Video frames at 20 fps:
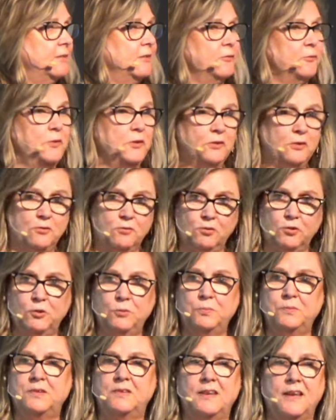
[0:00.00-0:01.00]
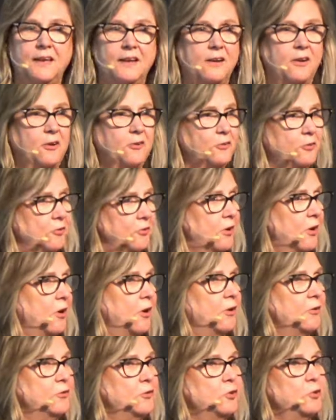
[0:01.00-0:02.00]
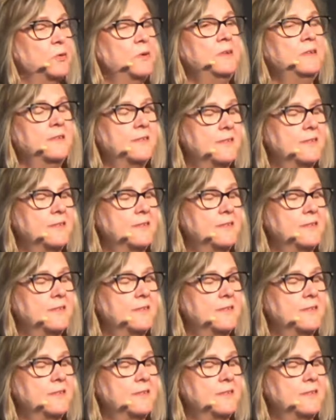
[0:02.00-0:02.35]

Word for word: With groups that are doing